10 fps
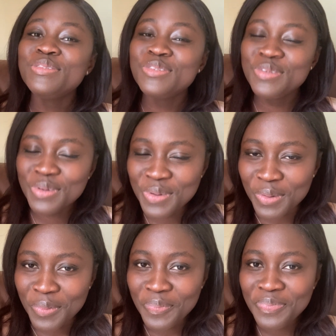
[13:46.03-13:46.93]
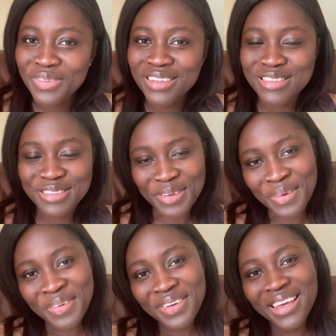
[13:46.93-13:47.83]
2.
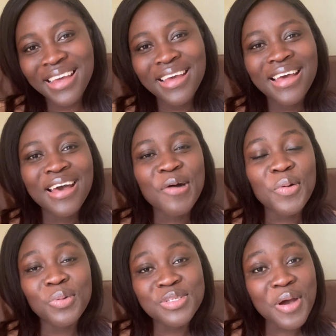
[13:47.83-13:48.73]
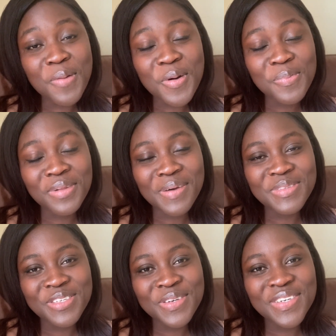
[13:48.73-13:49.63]
So we will talk about
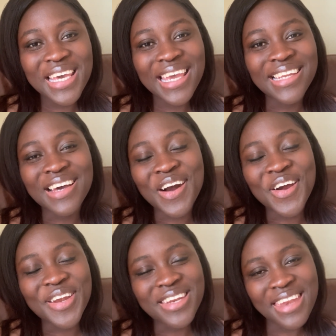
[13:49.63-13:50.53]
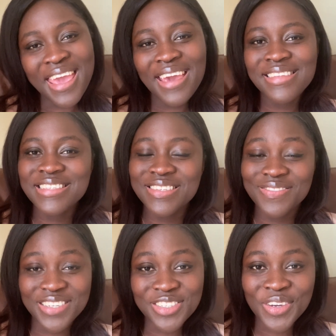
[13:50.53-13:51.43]
PLAB 2 in our next
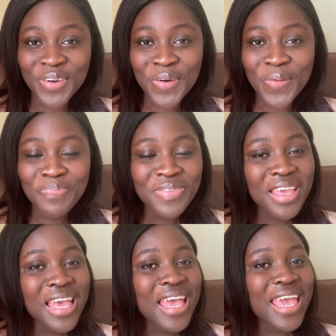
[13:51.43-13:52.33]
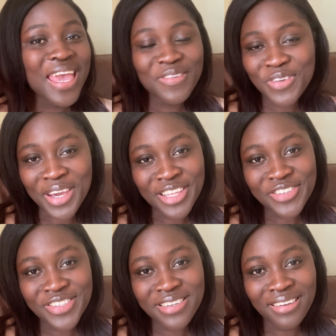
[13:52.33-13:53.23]
video. If you're
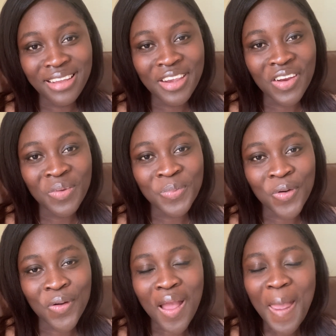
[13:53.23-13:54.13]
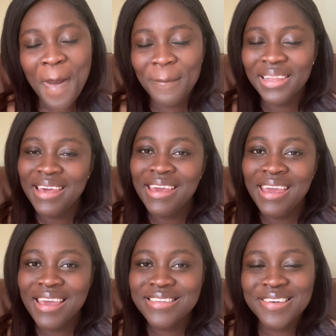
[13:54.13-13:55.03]
interested in hearing more,
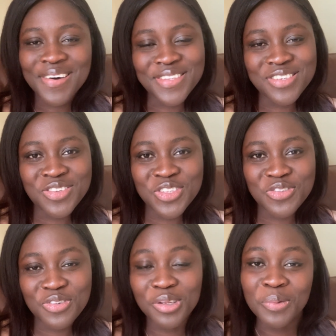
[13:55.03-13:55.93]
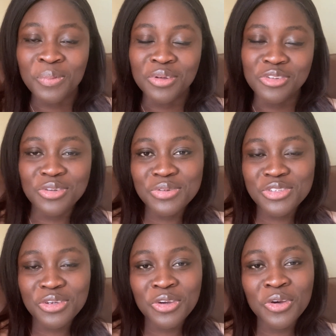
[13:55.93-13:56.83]
please continue to follow me on
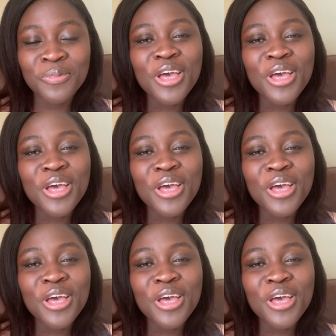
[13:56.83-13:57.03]
YouTube.